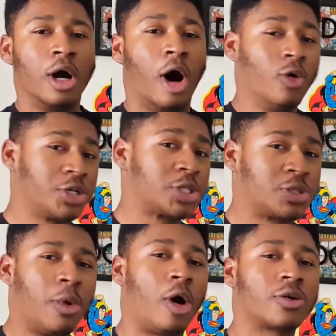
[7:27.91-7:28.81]
Hulk is
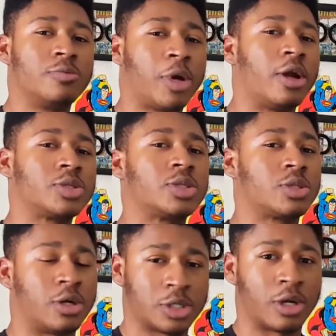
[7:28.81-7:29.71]
small compared to
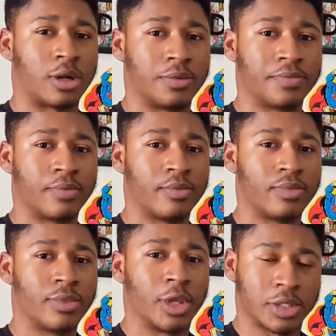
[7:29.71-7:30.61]
Surtur,
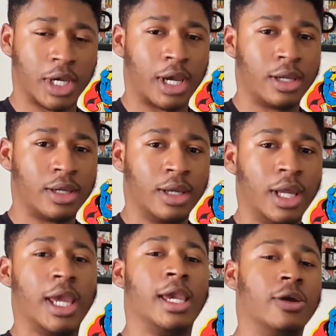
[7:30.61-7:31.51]
Okay?
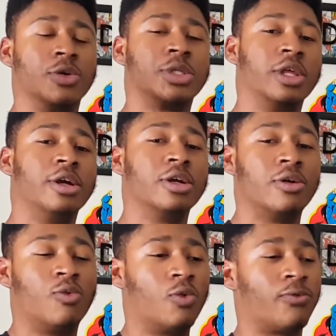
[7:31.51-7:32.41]
And he was literally,
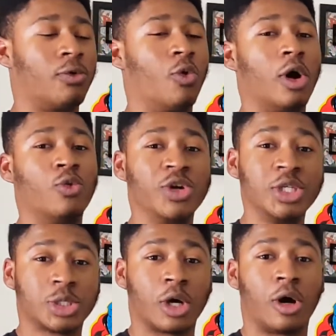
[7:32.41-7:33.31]
from what
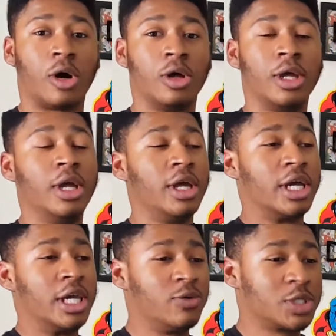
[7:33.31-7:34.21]
we saw,
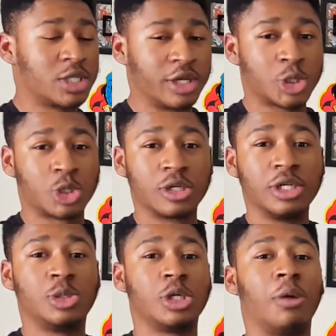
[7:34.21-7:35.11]
he was
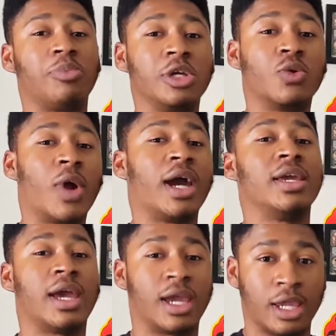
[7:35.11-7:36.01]
literally jumping
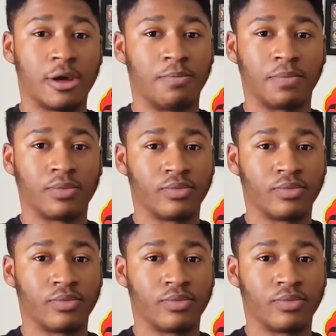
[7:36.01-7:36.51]
right at him.